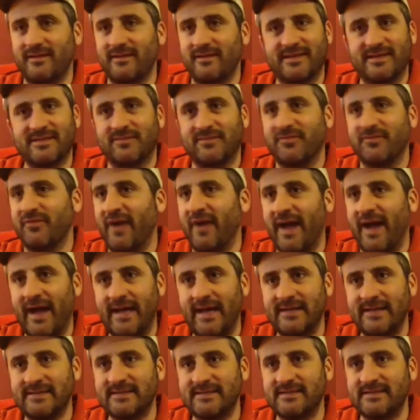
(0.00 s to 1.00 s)
get some
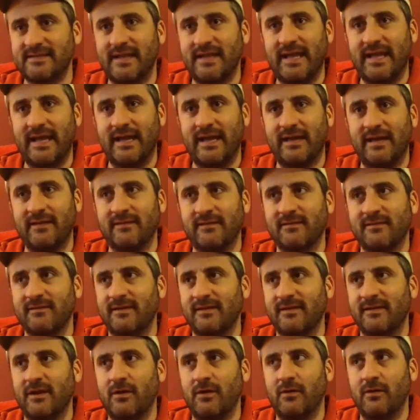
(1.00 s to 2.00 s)
fries, and
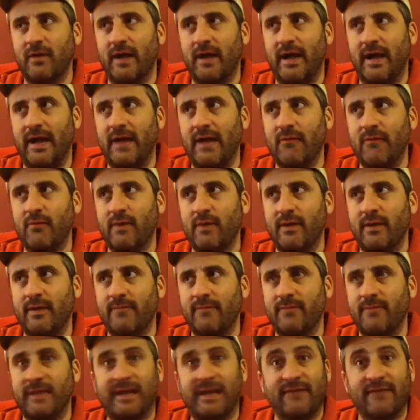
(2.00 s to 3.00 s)
I want to
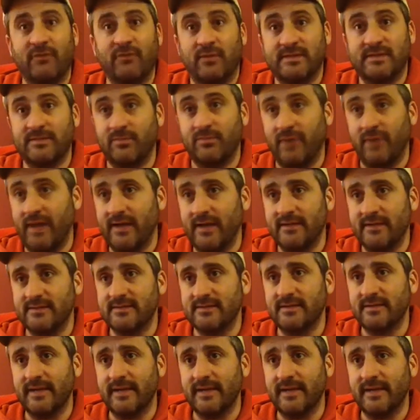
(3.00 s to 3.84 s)
pick everyone's brains."